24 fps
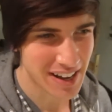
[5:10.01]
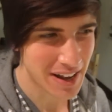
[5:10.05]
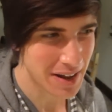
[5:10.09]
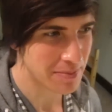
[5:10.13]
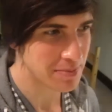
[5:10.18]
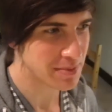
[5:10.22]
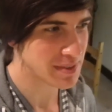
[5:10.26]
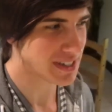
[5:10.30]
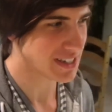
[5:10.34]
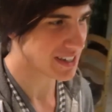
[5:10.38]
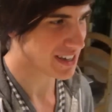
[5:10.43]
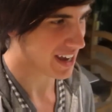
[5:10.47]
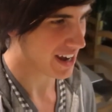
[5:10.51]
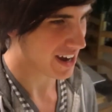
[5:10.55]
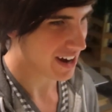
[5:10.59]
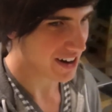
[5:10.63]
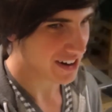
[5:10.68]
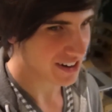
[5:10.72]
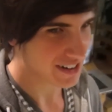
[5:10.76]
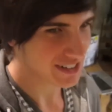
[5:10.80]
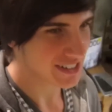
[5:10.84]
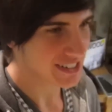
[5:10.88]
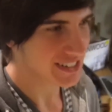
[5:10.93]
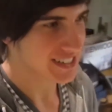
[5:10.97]

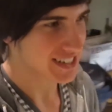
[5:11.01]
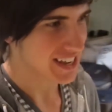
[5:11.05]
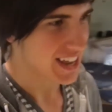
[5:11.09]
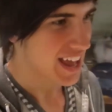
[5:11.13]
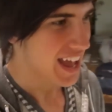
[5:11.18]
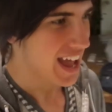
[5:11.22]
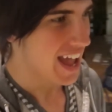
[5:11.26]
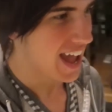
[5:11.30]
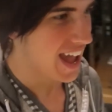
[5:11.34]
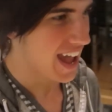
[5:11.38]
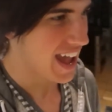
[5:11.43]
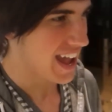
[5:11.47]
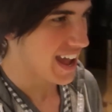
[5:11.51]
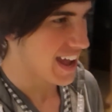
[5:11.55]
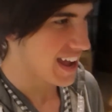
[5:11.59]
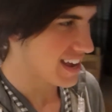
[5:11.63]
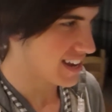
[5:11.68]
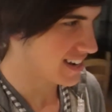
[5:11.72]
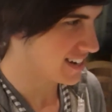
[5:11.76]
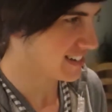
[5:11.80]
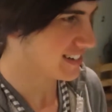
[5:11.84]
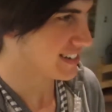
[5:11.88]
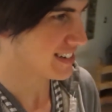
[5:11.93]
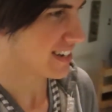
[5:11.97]
upstairs
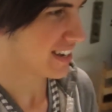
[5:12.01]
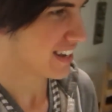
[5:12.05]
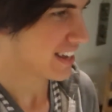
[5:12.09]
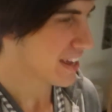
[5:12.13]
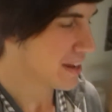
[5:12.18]
and